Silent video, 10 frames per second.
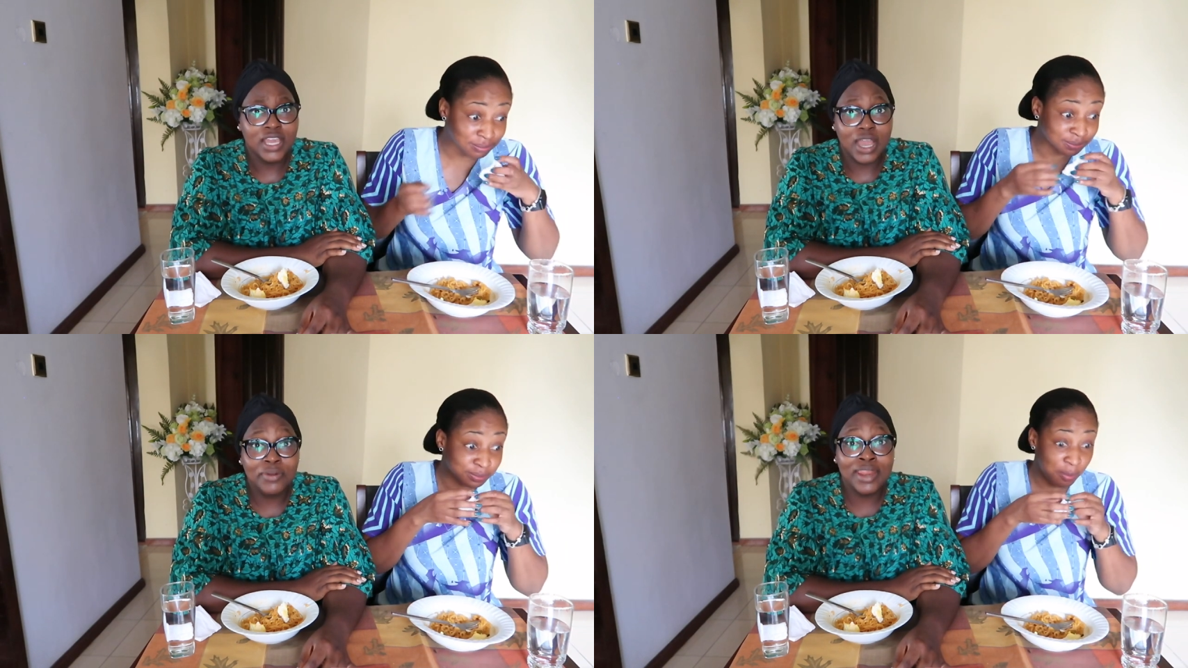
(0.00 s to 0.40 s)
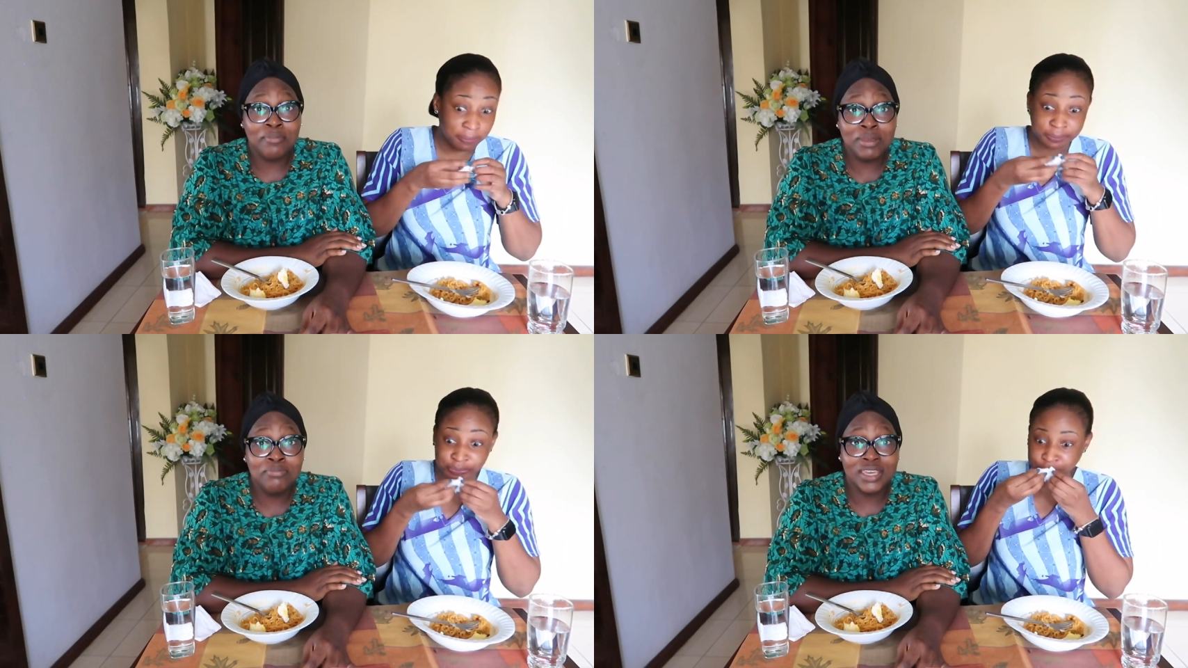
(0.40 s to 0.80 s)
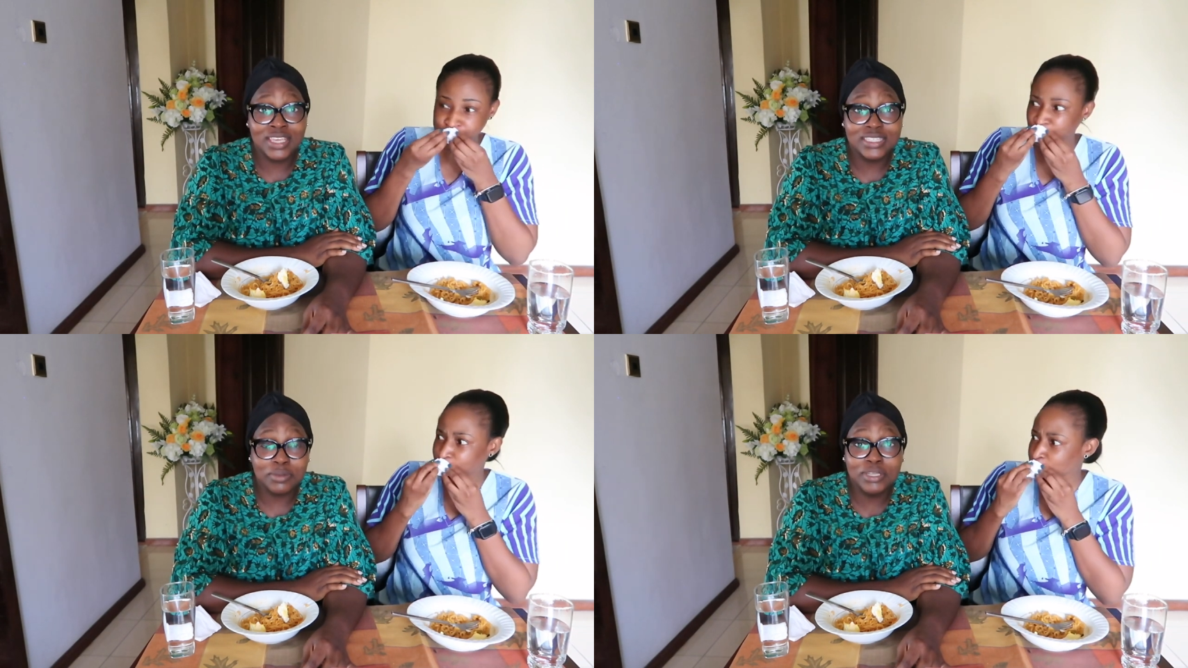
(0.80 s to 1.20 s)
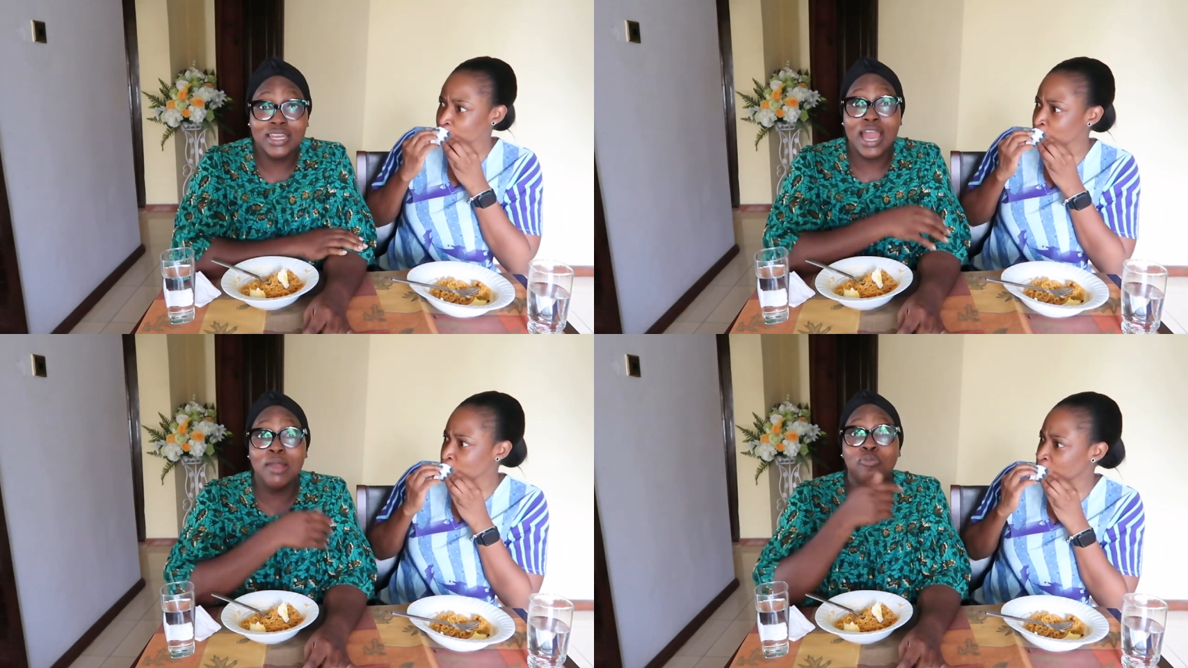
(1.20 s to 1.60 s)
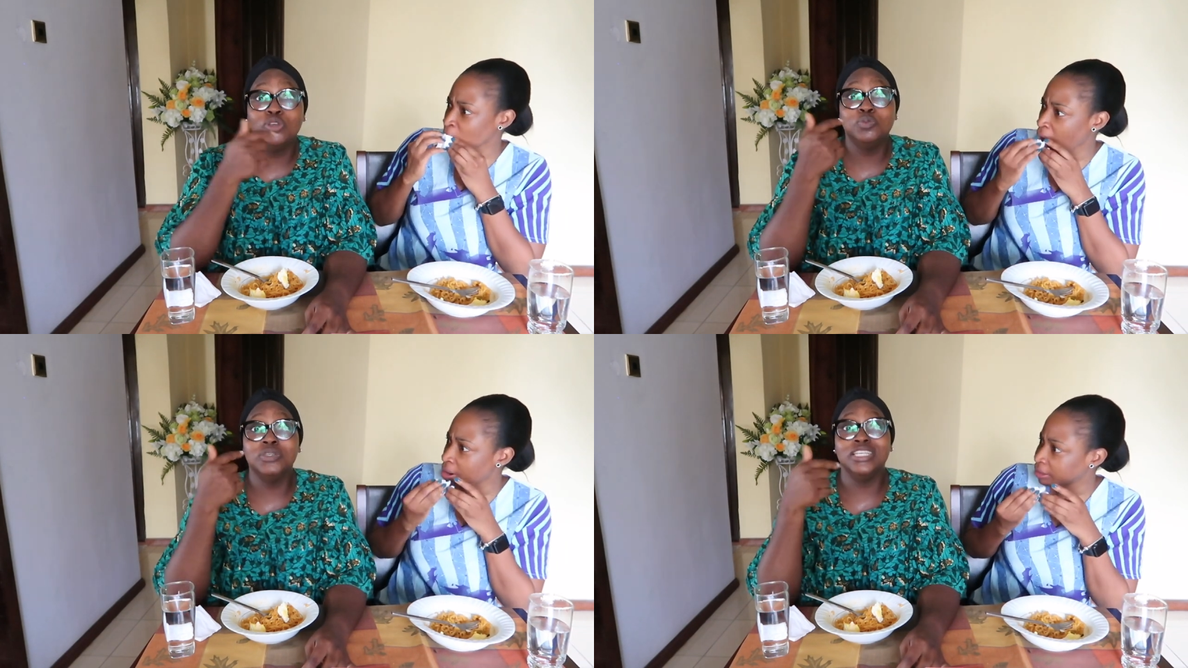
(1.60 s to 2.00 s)
Speaker 1: I wanna make it, I mean I mm-hmm.
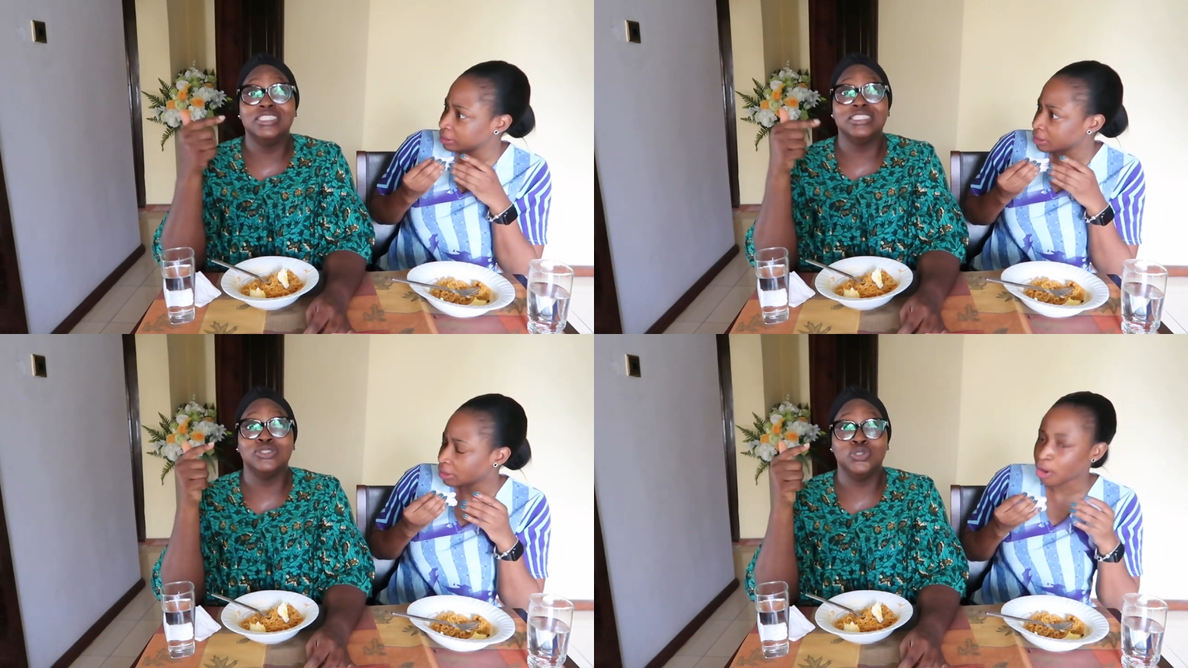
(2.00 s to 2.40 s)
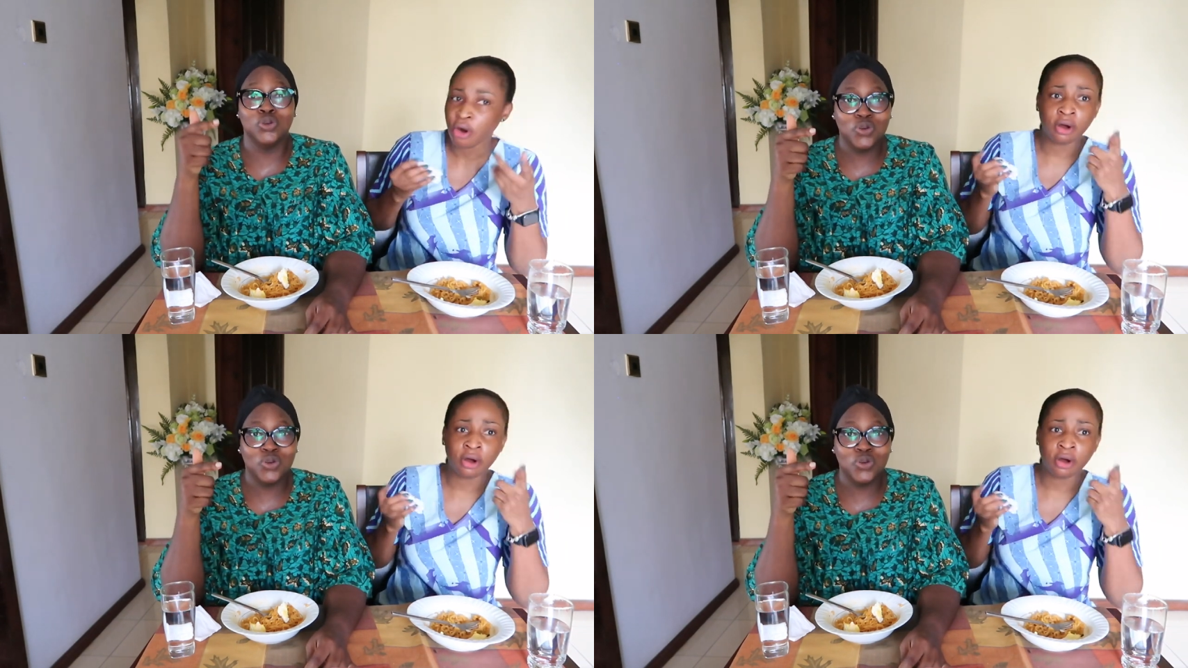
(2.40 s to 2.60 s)
must be a senior.